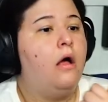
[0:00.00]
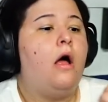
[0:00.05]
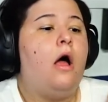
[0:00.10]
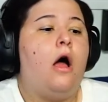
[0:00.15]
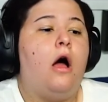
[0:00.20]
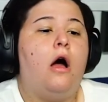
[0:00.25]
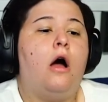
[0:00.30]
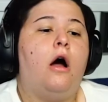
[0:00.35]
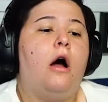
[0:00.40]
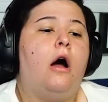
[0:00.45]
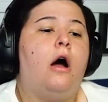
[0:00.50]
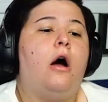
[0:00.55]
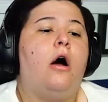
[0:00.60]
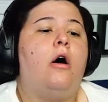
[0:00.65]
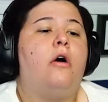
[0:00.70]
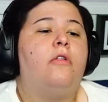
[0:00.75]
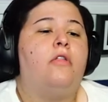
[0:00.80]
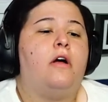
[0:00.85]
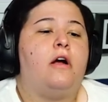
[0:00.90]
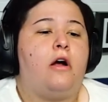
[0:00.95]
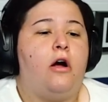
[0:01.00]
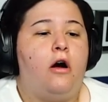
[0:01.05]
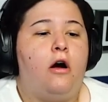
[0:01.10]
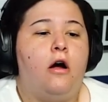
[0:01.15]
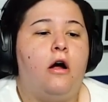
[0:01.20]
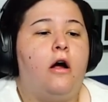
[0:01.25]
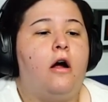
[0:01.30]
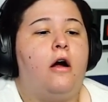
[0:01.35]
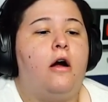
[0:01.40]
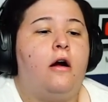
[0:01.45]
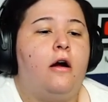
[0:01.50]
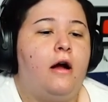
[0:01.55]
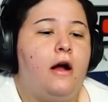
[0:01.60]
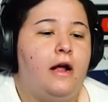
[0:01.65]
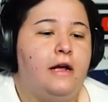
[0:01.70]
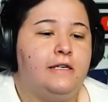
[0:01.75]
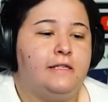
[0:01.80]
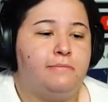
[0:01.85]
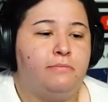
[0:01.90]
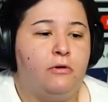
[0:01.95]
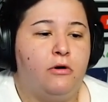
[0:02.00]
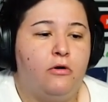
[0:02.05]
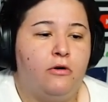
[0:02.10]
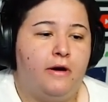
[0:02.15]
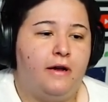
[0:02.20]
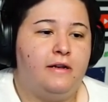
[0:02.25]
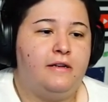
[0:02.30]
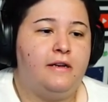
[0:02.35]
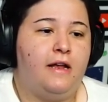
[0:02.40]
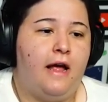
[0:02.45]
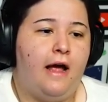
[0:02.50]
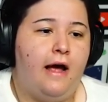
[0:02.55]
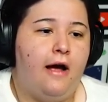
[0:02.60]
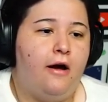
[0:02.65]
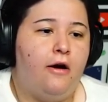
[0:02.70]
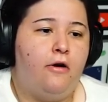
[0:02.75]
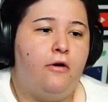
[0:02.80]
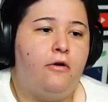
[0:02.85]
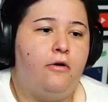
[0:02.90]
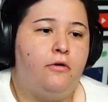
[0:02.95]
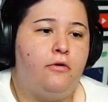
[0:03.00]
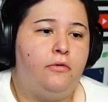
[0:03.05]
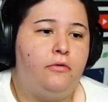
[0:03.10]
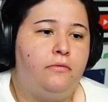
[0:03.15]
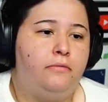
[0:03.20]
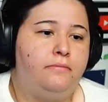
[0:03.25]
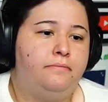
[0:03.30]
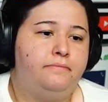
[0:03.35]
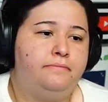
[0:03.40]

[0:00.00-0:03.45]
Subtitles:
Oh, the car has broken down.